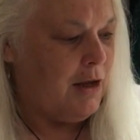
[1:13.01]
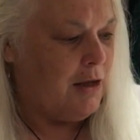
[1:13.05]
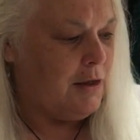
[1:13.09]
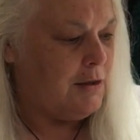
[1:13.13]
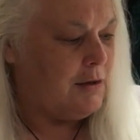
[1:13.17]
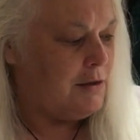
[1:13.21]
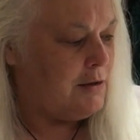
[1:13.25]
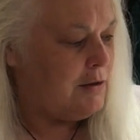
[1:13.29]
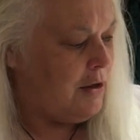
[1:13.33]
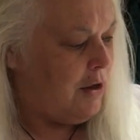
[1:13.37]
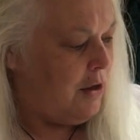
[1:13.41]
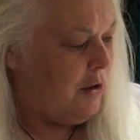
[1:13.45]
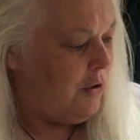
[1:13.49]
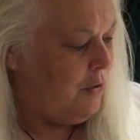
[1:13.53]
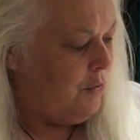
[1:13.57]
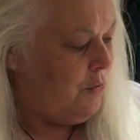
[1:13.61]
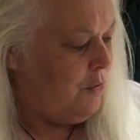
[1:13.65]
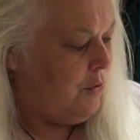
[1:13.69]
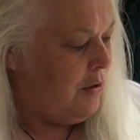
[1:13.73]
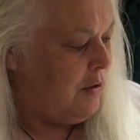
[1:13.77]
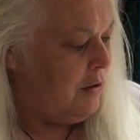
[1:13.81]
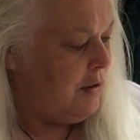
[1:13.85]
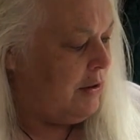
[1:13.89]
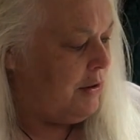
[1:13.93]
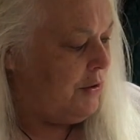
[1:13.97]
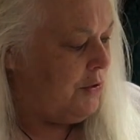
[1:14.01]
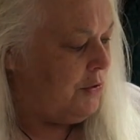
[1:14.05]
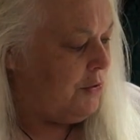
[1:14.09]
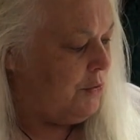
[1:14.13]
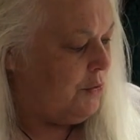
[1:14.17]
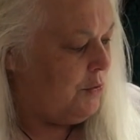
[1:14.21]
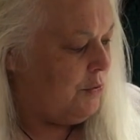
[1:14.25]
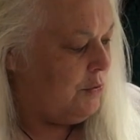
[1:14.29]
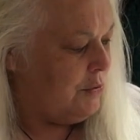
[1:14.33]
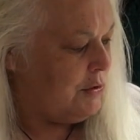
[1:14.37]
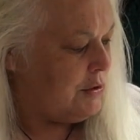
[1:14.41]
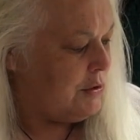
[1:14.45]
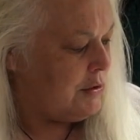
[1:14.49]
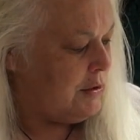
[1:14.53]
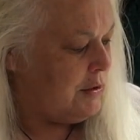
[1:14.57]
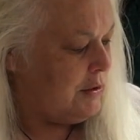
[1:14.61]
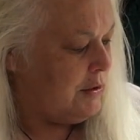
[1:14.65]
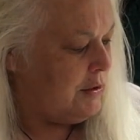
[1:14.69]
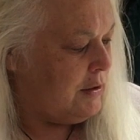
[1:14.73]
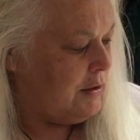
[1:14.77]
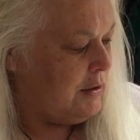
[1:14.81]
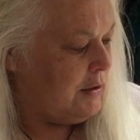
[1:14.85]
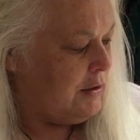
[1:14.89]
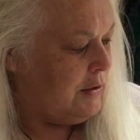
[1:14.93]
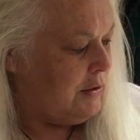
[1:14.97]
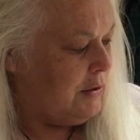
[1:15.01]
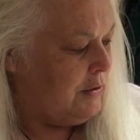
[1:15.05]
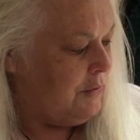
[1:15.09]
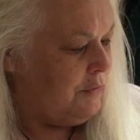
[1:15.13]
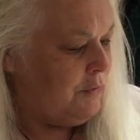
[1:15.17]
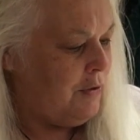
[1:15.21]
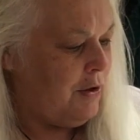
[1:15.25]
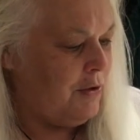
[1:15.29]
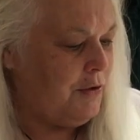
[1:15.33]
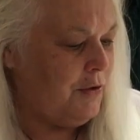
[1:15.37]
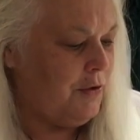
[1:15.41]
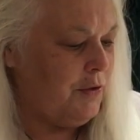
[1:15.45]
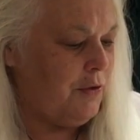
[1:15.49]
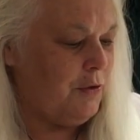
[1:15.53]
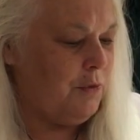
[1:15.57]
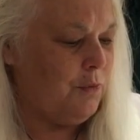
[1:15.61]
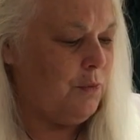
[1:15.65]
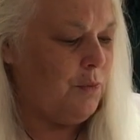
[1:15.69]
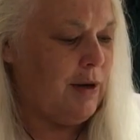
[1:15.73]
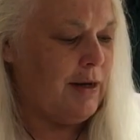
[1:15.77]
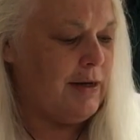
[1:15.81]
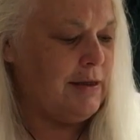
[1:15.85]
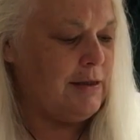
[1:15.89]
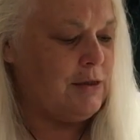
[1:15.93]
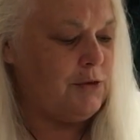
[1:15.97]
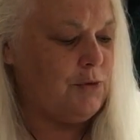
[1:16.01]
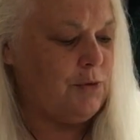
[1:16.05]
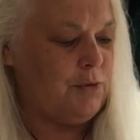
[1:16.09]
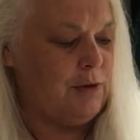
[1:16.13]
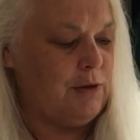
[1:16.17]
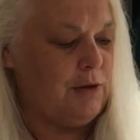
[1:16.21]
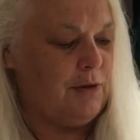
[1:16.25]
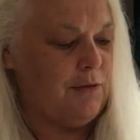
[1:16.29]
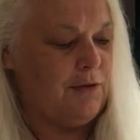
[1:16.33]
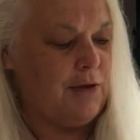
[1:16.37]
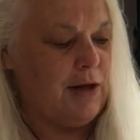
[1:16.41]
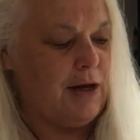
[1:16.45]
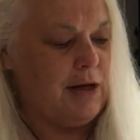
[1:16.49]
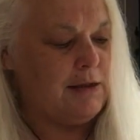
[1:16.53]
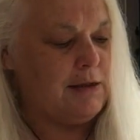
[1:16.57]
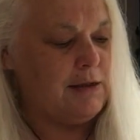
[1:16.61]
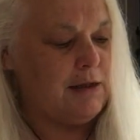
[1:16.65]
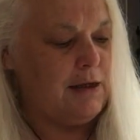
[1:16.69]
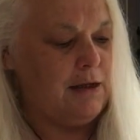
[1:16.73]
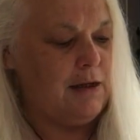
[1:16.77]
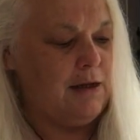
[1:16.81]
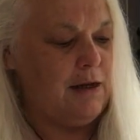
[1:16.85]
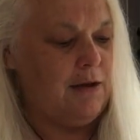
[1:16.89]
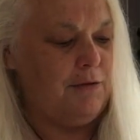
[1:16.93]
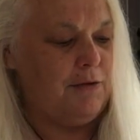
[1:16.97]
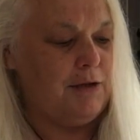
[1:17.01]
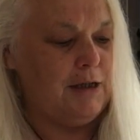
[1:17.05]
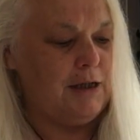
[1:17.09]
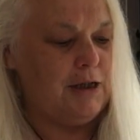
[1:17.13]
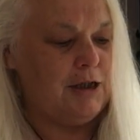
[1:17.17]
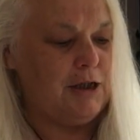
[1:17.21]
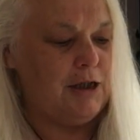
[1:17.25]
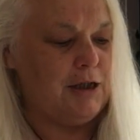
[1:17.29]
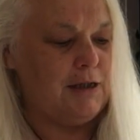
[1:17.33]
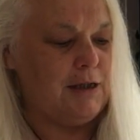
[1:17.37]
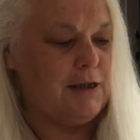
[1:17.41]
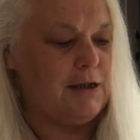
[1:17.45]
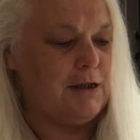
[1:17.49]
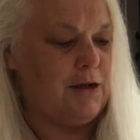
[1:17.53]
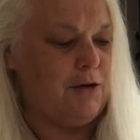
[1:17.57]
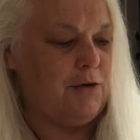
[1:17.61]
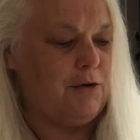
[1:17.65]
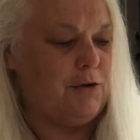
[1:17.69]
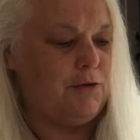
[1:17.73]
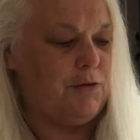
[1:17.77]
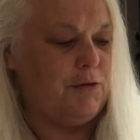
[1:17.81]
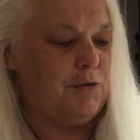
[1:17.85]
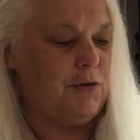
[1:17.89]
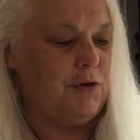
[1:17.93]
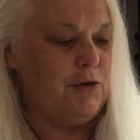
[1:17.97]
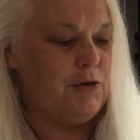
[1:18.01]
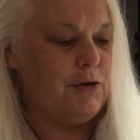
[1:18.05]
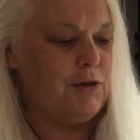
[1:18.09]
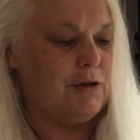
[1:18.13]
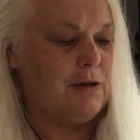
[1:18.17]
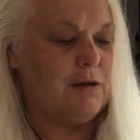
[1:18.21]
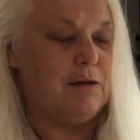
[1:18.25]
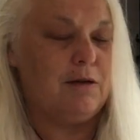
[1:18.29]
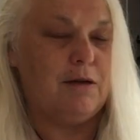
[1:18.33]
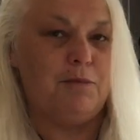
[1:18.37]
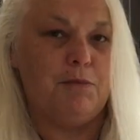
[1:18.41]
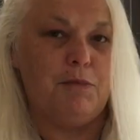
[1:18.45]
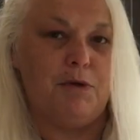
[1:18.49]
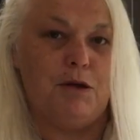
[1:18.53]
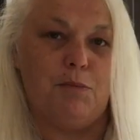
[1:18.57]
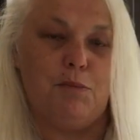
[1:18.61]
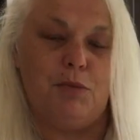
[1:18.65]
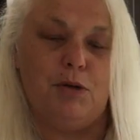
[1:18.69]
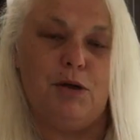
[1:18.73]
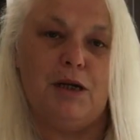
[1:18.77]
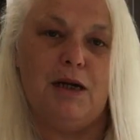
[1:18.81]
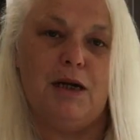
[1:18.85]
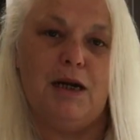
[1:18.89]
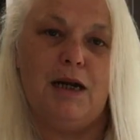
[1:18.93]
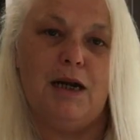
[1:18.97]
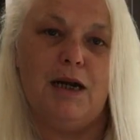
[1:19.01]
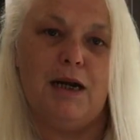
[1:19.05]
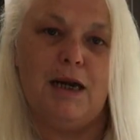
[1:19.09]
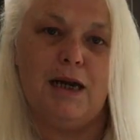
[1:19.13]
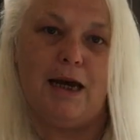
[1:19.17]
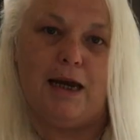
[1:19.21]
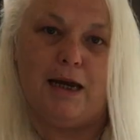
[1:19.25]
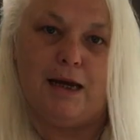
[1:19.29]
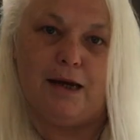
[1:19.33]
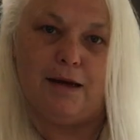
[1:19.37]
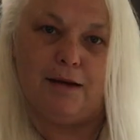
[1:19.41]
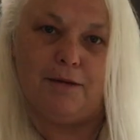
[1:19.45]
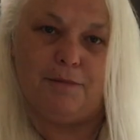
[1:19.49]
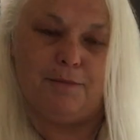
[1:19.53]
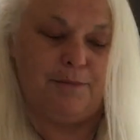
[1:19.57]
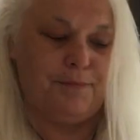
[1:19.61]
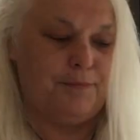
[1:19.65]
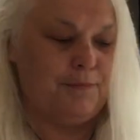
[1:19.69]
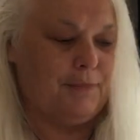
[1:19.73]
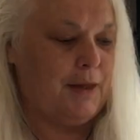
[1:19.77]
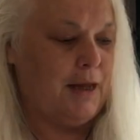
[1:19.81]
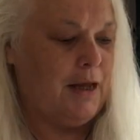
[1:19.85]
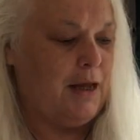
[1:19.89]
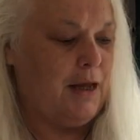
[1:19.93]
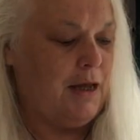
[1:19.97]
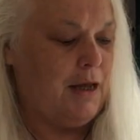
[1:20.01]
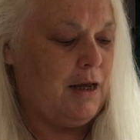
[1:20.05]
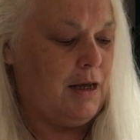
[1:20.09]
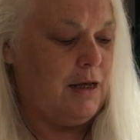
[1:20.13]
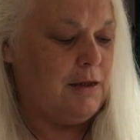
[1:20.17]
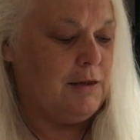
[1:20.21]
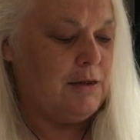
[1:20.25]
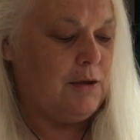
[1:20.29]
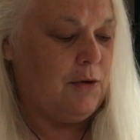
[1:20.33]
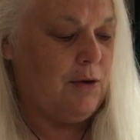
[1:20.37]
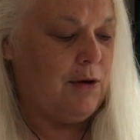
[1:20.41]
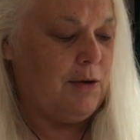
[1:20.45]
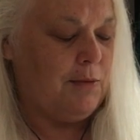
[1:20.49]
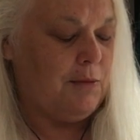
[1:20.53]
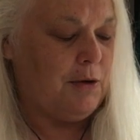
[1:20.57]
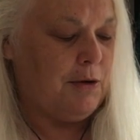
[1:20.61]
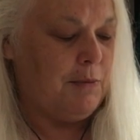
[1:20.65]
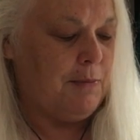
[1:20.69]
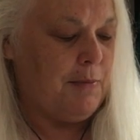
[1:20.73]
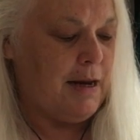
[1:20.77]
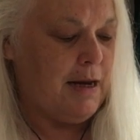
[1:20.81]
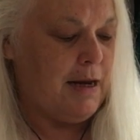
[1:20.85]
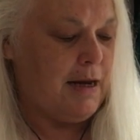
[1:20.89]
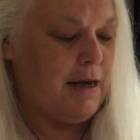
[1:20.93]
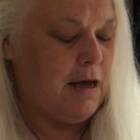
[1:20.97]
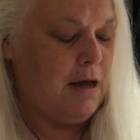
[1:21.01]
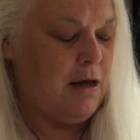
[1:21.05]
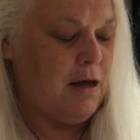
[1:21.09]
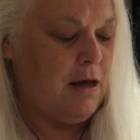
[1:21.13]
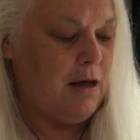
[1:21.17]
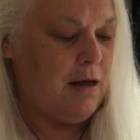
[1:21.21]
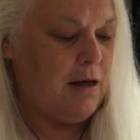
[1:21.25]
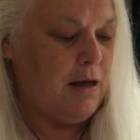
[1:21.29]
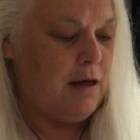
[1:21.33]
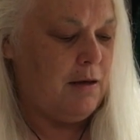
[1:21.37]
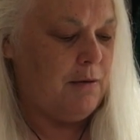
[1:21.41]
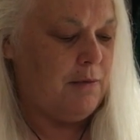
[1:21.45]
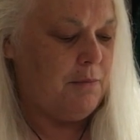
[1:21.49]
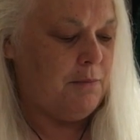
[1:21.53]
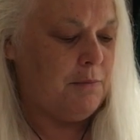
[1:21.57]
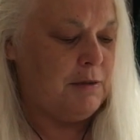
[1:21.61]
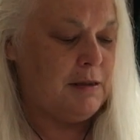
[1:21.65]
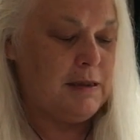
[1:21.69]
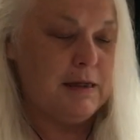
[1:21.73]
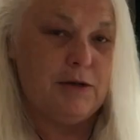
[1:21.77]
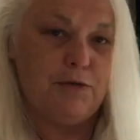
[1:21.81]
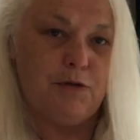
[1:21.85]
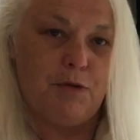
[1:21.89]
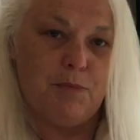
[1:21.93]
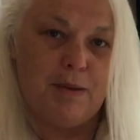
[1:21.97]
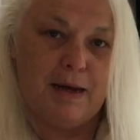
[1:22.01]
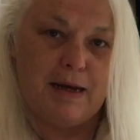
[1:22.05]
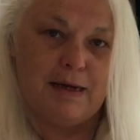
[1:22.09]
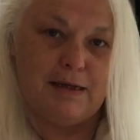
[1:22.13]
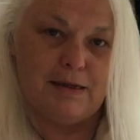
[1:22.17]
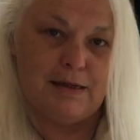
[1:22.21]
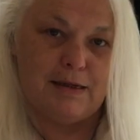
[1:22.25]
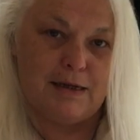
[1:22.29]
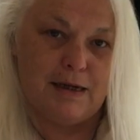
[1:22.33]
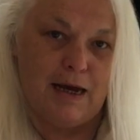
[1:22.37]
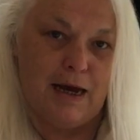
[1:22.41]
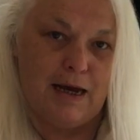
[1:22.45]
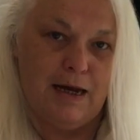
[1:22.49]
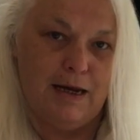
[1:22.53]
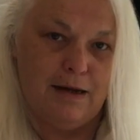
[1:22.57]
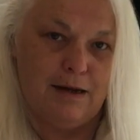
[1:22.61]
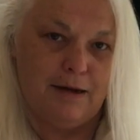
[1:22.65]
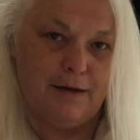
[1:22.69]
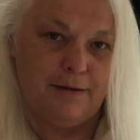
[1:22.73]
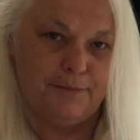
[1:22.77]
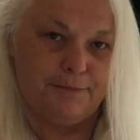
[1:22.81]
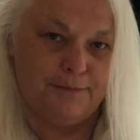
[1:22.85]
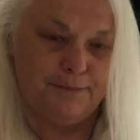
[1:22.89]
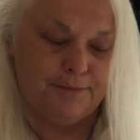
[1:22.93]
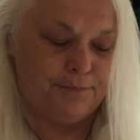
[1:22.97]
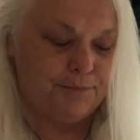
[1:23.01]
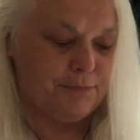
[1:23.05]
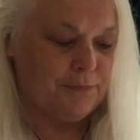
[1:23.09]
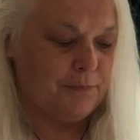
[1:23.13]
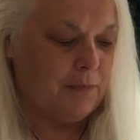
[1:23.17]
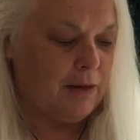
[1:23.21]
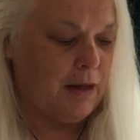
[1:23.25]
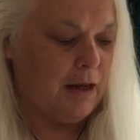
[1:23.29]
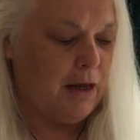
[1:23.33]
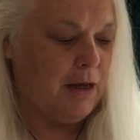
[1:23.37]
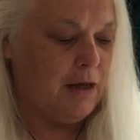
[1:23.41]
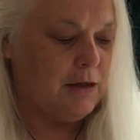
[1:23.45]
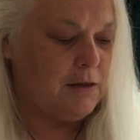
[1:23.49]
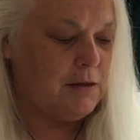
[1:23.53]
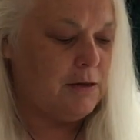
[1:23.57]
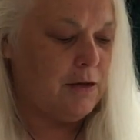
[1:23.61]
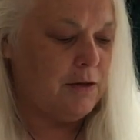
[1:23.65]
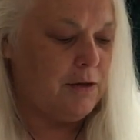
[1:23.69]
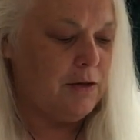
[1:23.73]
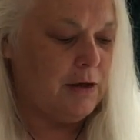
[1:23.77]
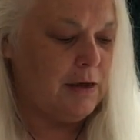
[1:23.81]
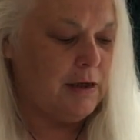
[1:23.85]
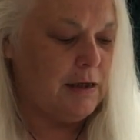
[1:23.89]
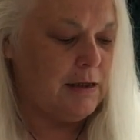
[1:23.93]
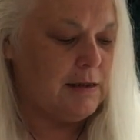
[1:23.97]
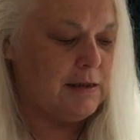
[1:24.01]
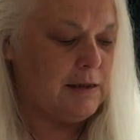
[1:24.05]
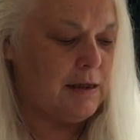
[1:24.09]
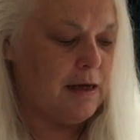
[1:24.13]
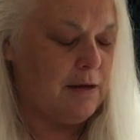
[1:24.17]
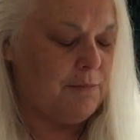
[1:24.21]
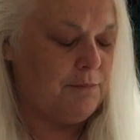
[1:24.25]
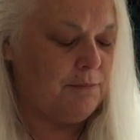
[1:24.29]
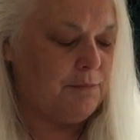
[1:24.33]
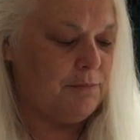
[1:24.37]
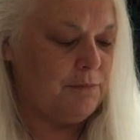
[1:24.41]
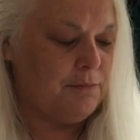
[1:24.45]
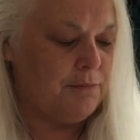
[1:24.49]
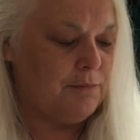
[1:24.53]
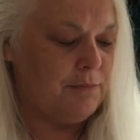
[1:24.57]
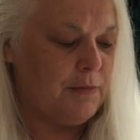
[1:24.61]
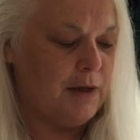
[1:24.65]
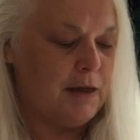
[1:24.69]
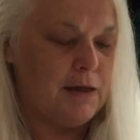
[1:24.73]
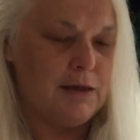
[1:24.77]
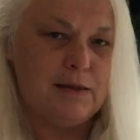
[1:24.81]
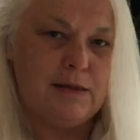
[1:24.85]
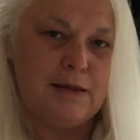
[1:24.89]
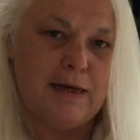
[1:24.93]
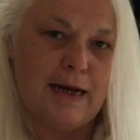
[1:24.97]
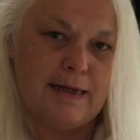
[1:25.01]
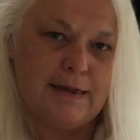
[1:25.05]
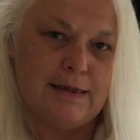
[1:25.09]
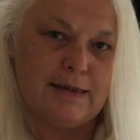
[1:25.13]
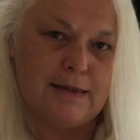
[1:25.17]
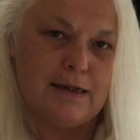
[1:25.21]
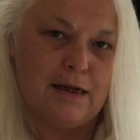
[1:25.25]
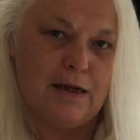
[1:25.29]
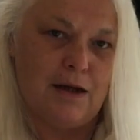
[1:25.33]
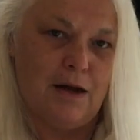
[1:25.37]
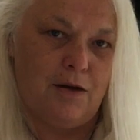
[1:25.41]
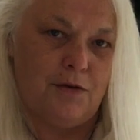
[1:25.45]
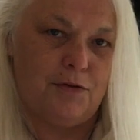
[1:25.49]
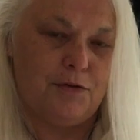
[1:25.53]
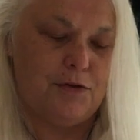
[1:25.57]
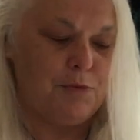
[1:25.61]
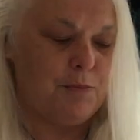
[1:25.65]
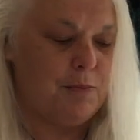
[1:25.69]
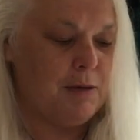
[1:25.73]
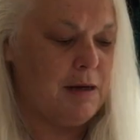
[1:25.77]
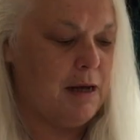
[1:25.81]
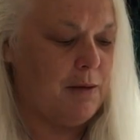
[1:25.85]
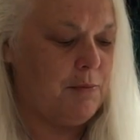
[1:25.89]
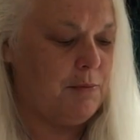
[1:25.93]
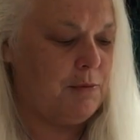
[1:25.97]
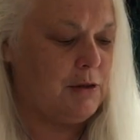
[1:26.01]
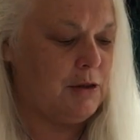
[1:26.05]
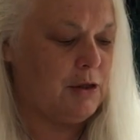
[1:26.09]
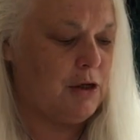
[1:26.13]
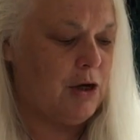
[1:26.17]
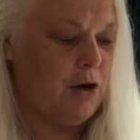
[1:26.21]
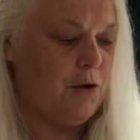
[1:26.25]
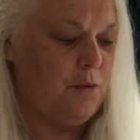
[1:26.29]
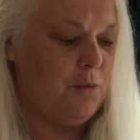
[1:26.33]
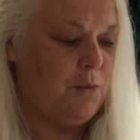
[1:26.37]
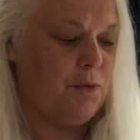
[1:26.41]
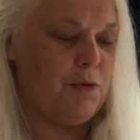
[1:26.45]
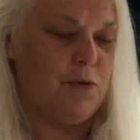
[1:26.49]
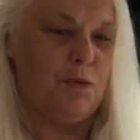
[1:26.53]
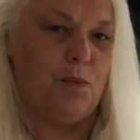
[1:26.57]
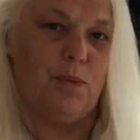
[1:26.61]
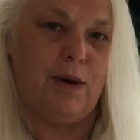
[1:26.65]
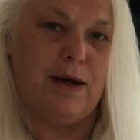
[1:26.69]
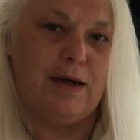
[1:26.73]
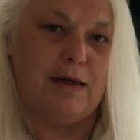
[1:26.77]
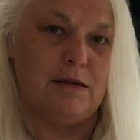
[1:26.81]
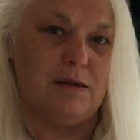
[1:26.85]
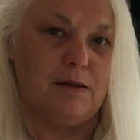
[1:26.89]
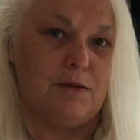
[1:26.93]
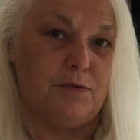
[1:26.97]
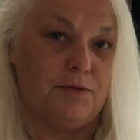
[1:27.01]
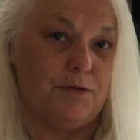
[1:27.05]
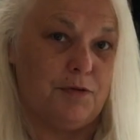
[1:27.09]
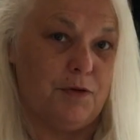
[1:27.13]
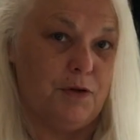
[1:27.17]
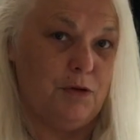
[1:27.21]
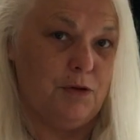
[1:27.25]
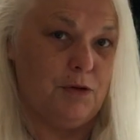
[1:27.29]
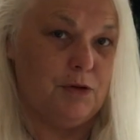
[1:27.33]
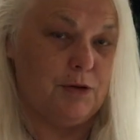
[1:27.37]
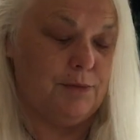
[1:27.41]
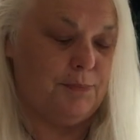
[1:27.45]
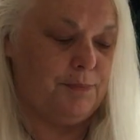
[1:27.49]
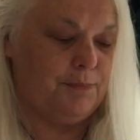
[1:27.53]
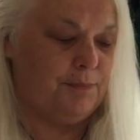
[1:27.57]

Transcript: So I thought, rather than waste all of that lovely gin soaked fruit, I'm going to put it in a cake. So I'm going to make a Madeira based cake so that it's dense enough to be able to cope with the weight of the fruit.